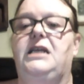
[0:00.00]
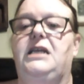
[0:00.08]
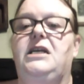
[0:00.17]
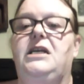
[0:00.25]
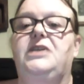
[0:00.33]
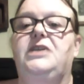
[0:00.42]

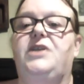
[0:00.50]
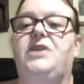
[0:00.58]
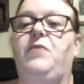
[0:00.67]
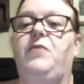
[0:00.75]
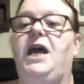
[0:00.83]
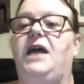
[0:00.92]
So
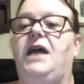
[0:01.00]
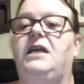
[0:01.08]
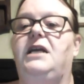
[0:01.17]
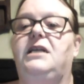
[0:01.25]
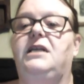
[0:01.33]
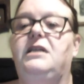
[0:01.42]
yeah,
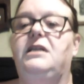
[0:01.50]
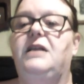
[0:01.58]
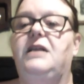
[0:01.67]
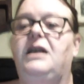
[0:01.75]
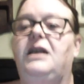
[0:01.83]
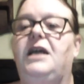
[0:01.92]

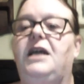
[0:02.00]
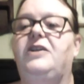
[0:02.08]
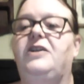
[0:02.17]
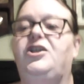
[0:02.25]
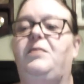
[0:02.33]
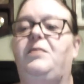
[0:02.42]
he had a
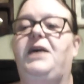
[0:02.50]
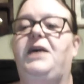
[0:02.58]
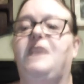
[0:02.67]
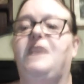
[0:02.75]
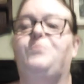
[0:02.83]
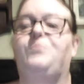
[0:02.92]
chat about
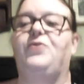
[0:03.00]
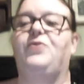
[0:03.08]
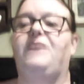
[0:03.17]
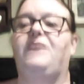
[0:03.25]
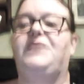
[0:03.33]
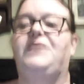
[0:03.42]
his briefs.